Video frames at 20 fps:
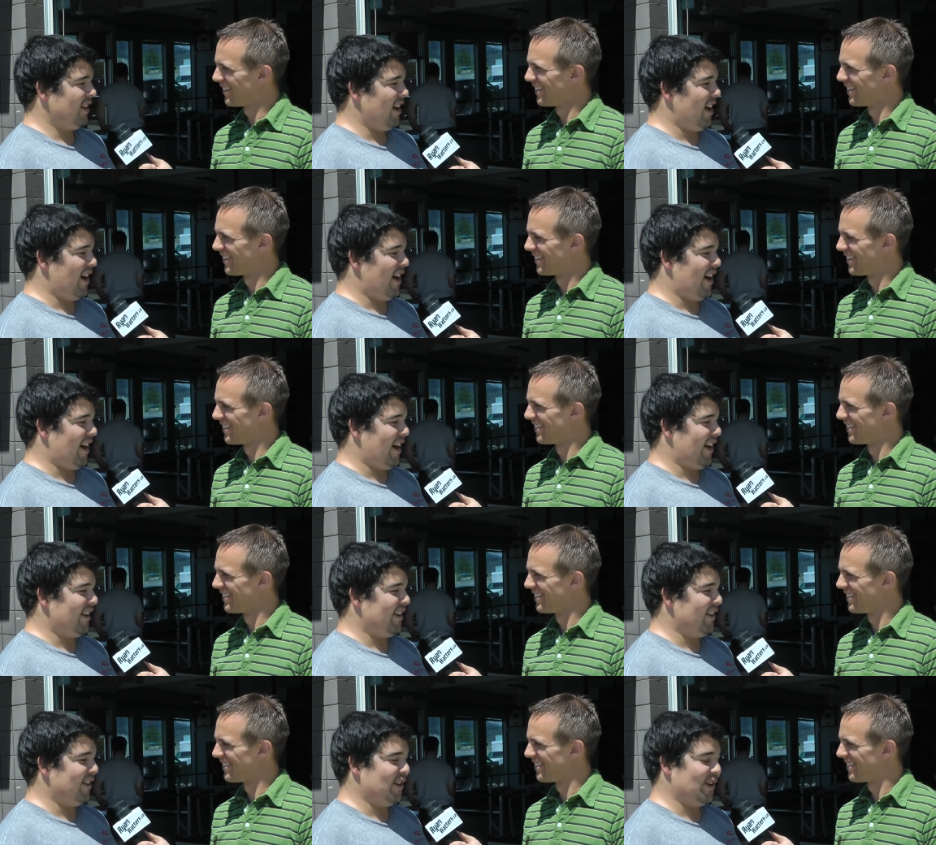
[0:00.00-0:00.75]

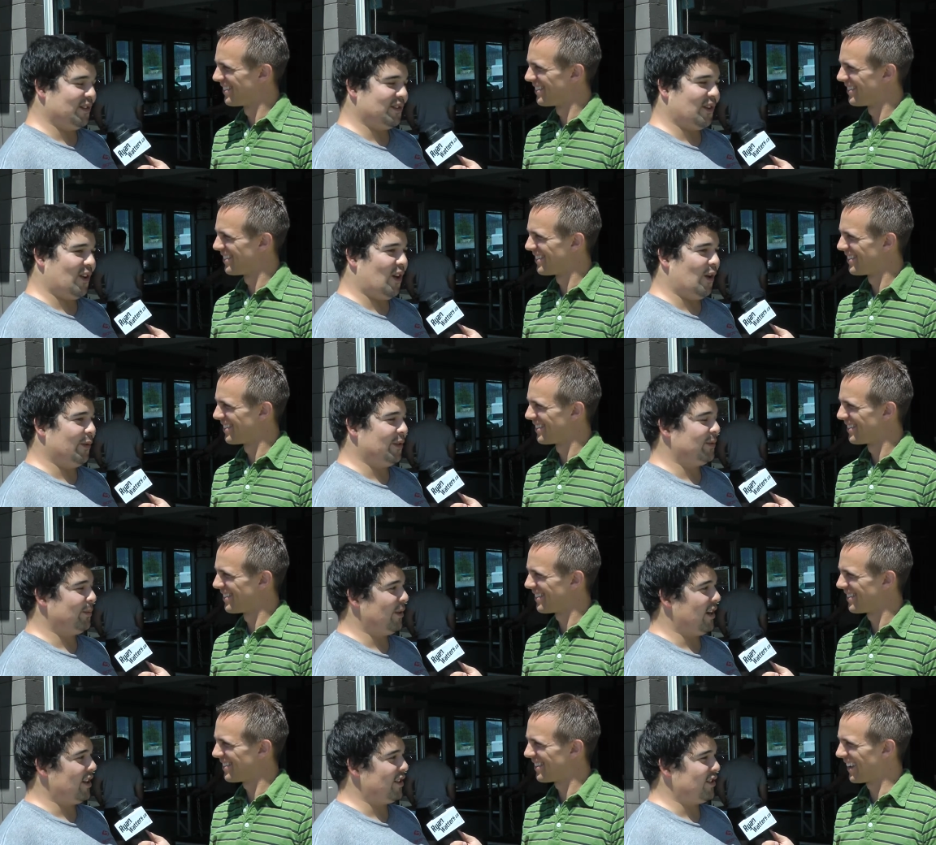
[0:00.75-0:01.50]
Speaker 1: Uh, there's always
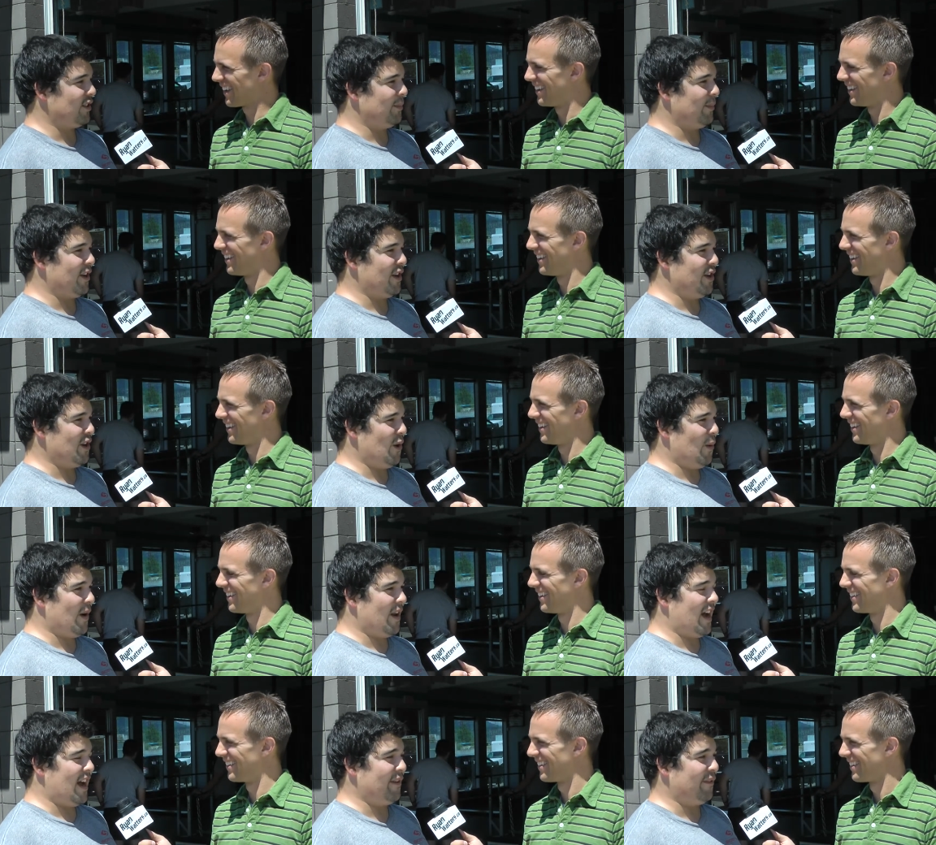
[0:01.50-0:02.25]
pressure, but you know
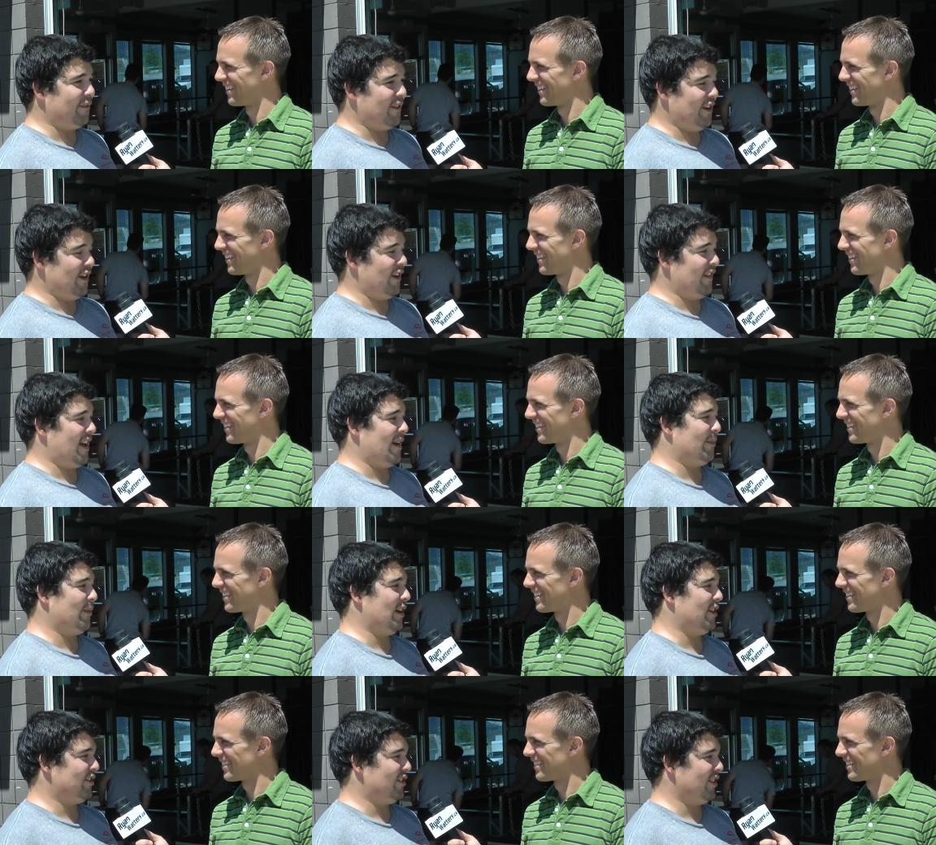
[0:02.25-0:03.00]
what? I feed on that
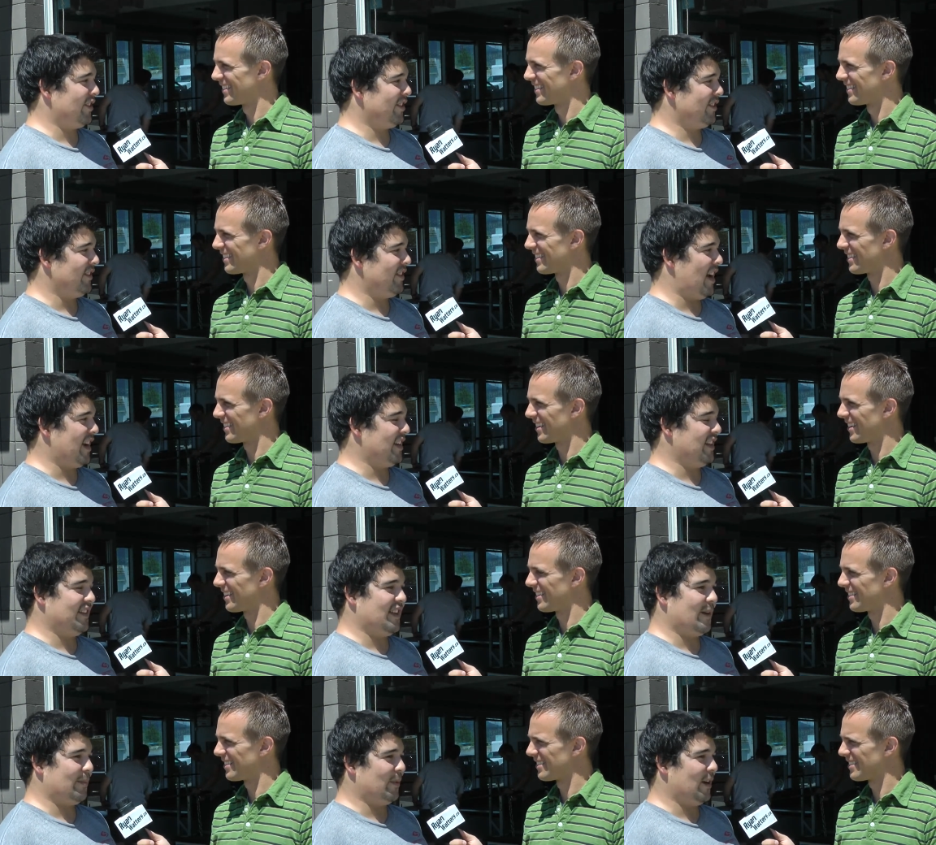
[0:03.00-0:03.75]
pressure. I
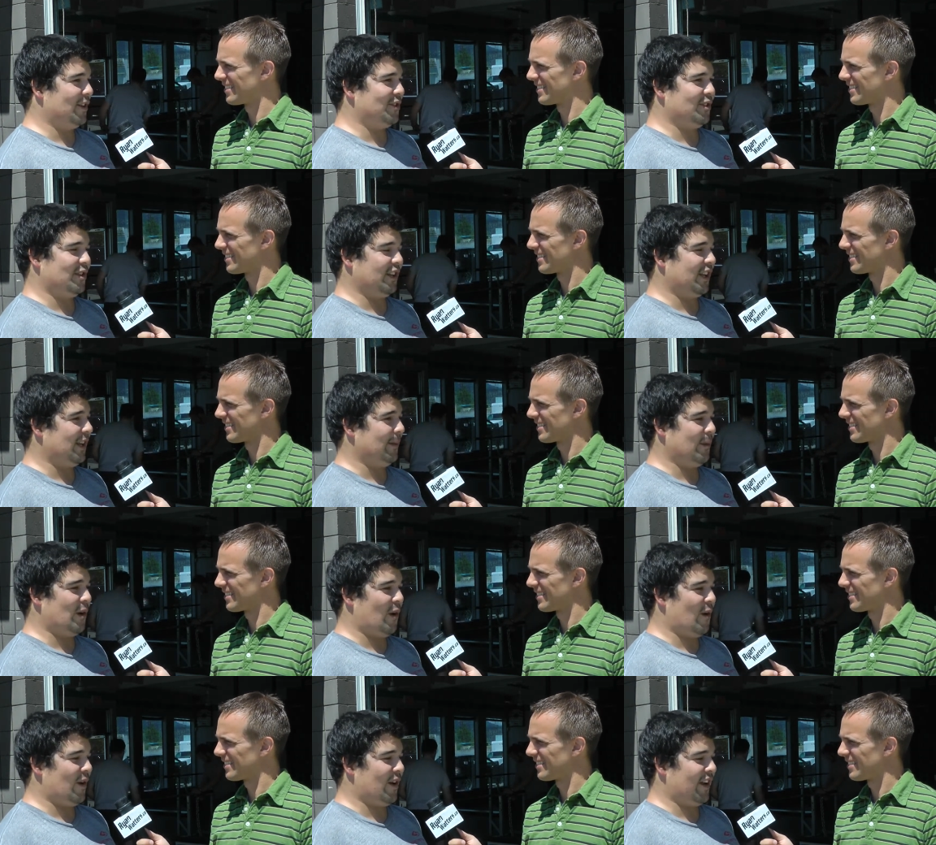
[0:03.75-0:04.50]
need that pressure to keep
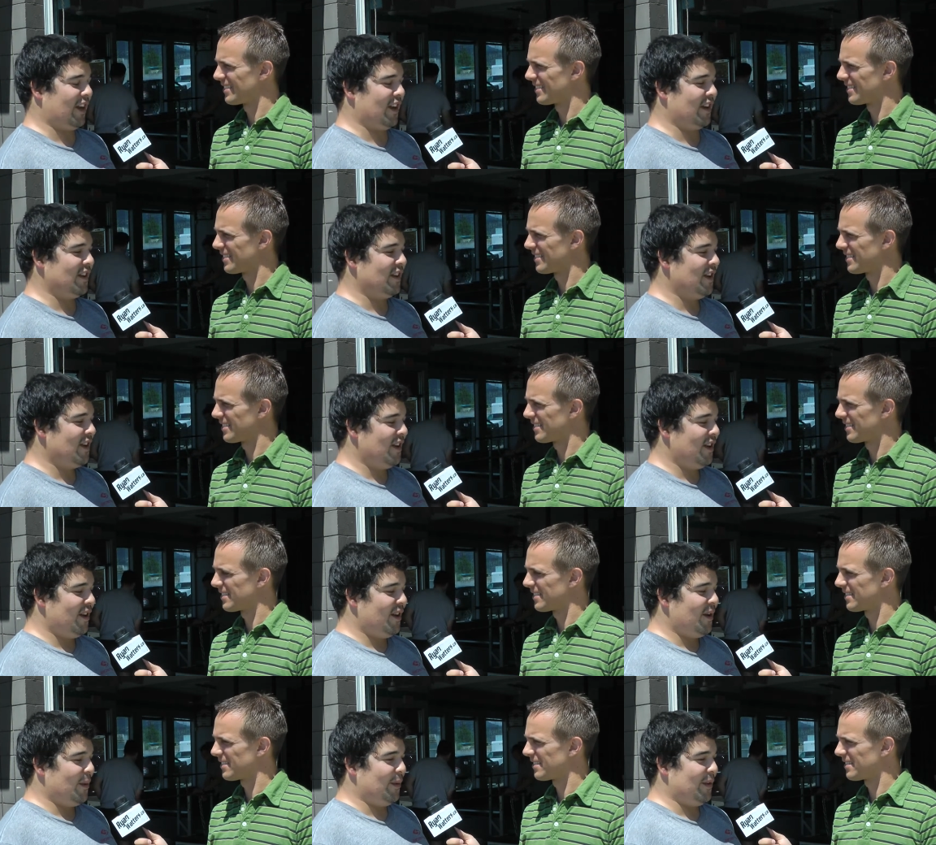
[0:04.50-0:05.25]
going, and
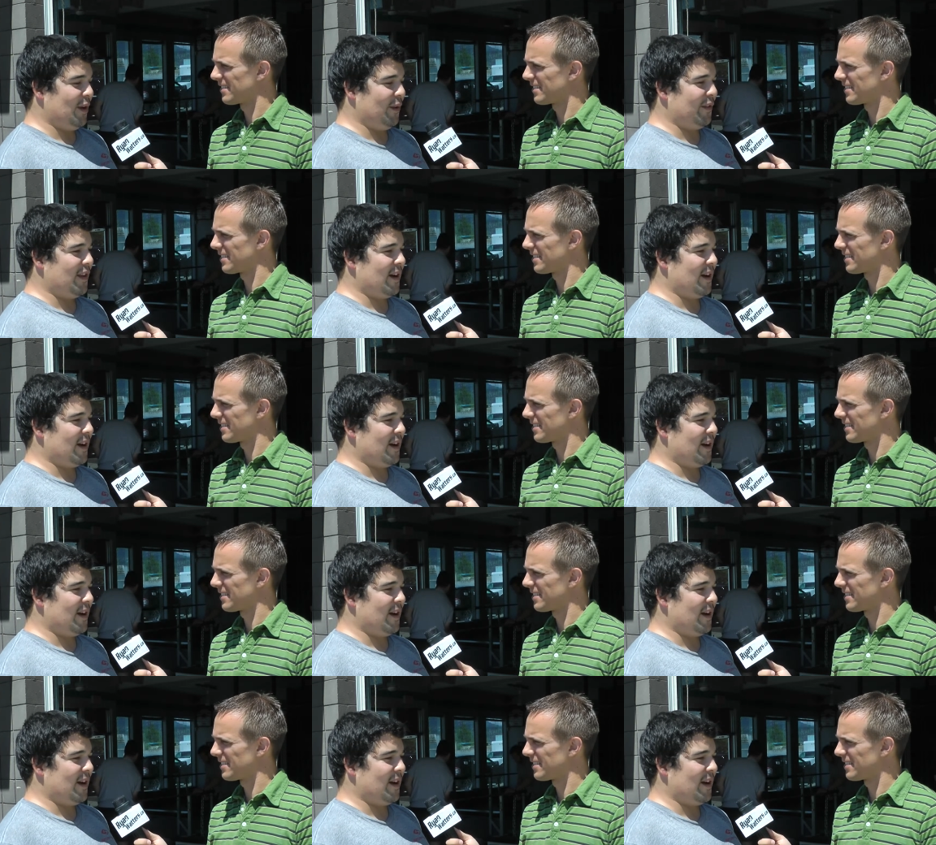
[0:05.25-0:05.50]
without